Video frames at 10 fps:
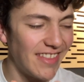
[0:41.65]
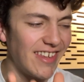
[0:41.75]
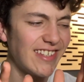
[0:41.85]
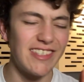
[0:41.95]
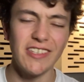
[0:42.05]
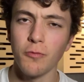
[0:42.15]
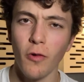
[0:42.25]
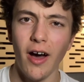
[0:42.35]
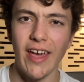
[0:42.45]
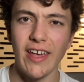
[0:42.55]
This is
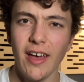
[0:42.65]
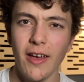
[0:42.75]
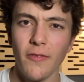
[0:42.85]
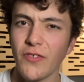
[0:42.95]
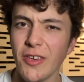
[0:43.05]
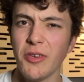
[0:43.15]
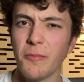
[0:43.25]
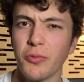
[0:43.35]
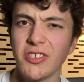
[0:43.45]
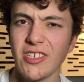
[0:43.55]
why Phoebe
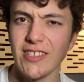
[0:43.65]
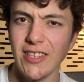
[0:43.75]
Bridges